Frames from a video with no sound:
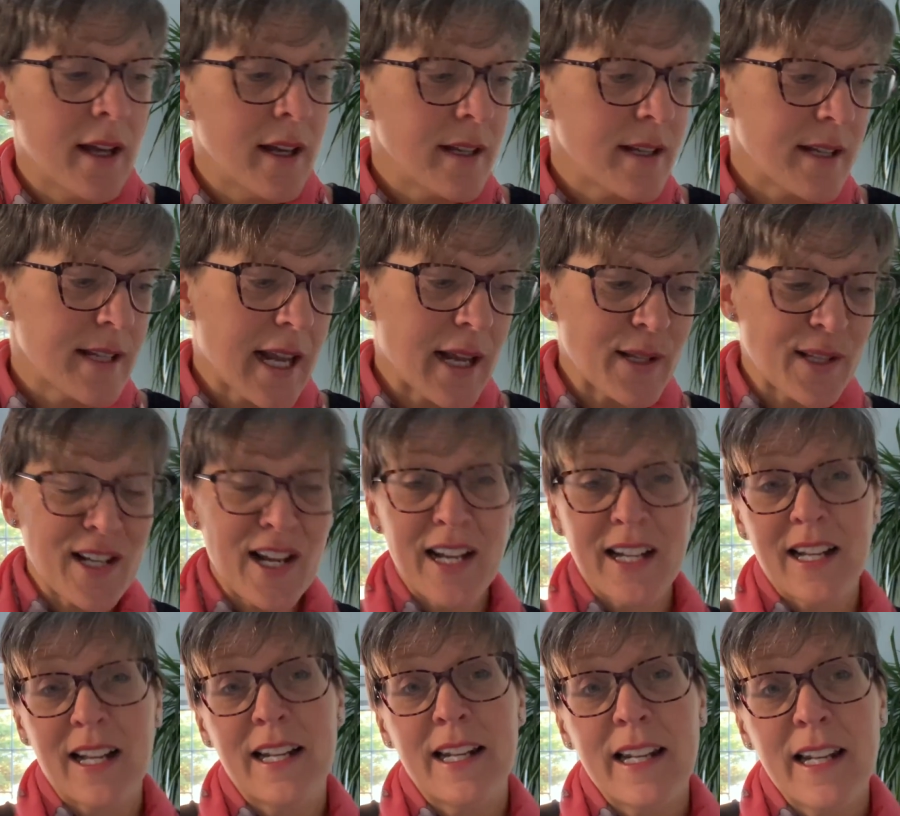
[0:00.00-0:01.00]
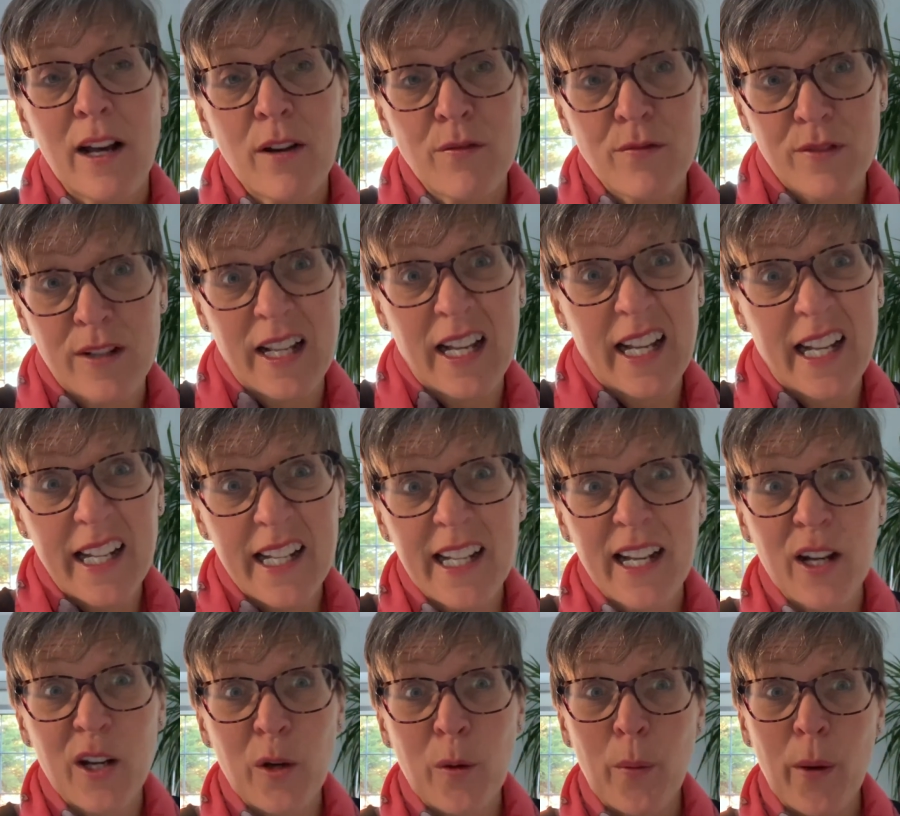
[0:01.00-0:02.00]
Sounds like a lovely
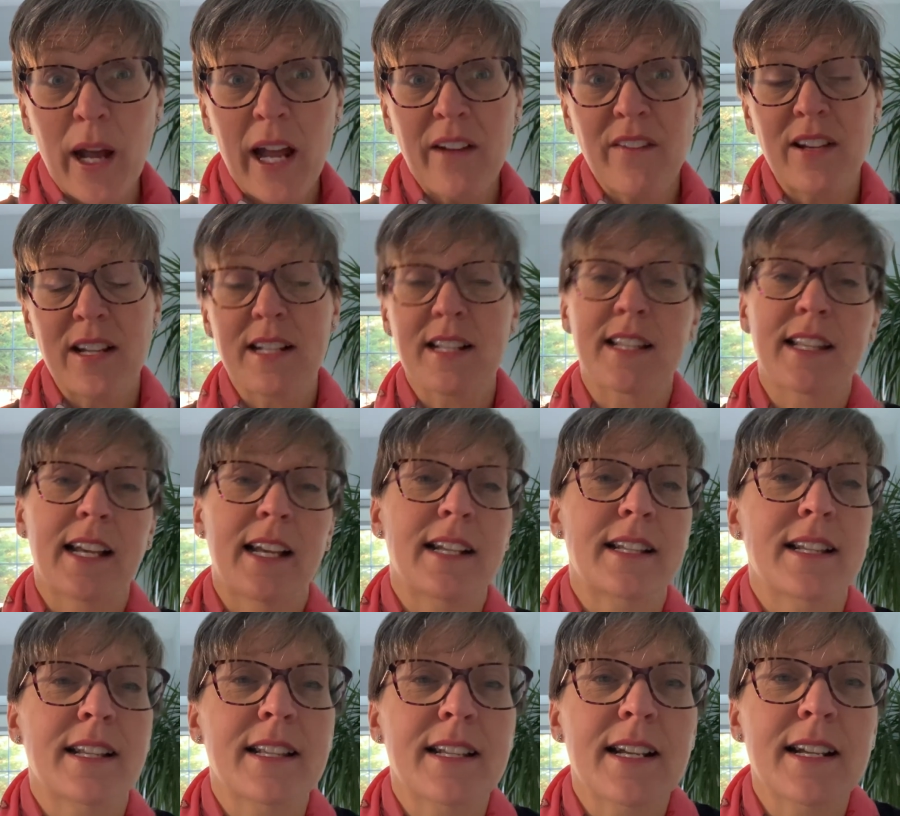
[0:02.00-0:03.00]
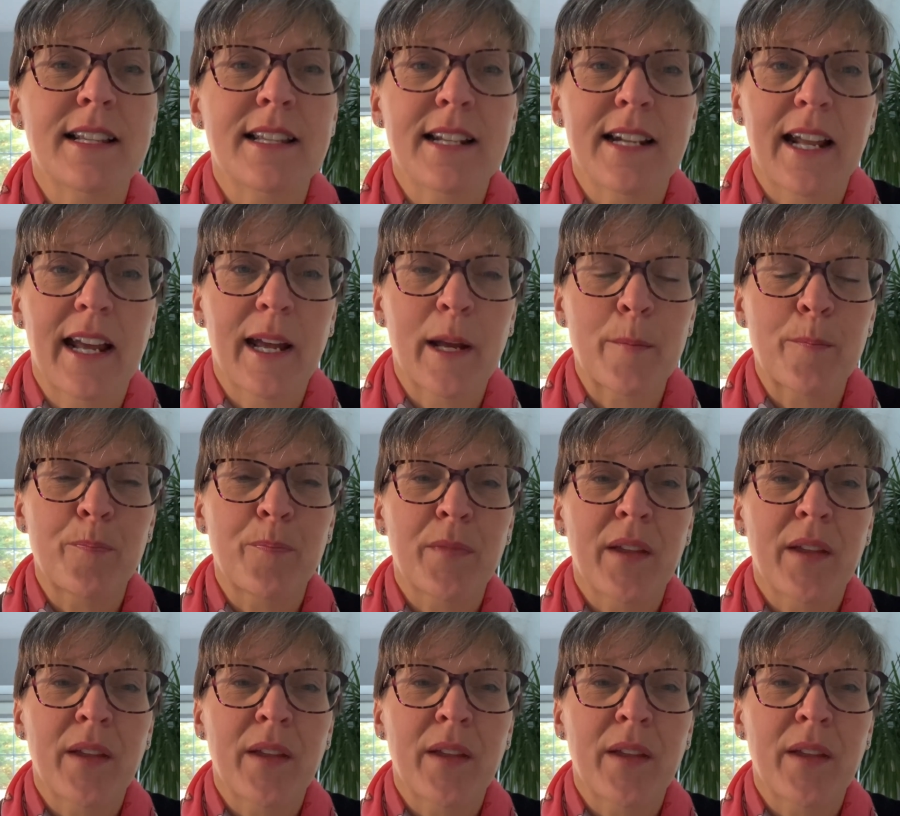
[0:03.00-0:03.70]
Aquarius season, doesn't it?